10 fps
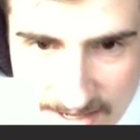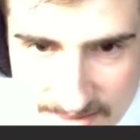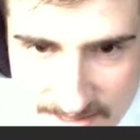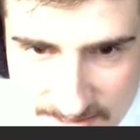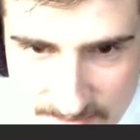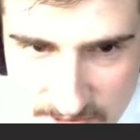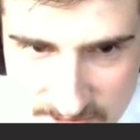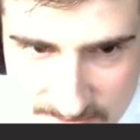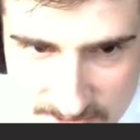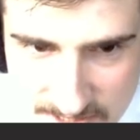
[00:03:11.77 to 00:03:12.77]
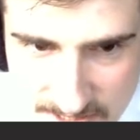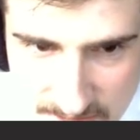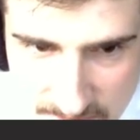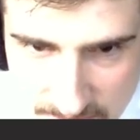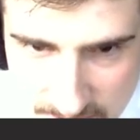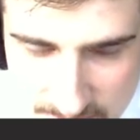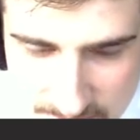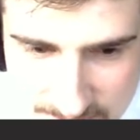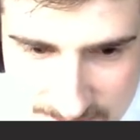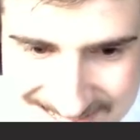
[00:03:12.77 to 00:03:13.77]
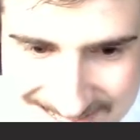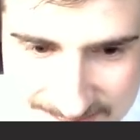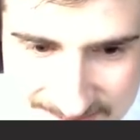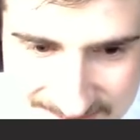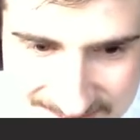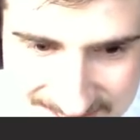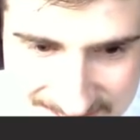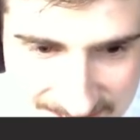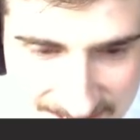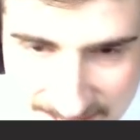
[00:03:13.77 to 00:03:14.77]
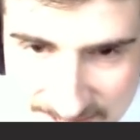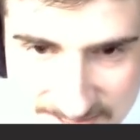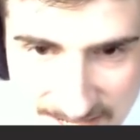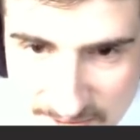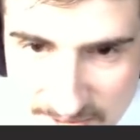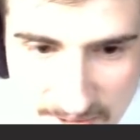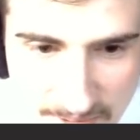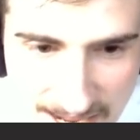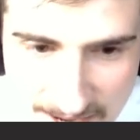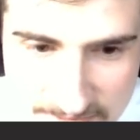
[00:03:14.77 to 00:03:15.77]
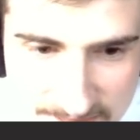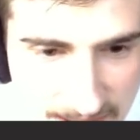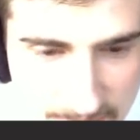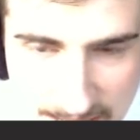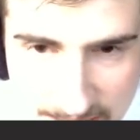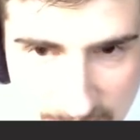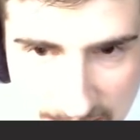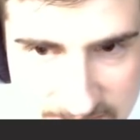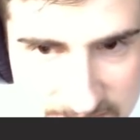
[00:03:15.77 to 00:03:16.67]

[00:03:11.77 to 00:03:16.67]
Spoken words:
think most are just gonna go throw I don't know half of the. I mean, I imagine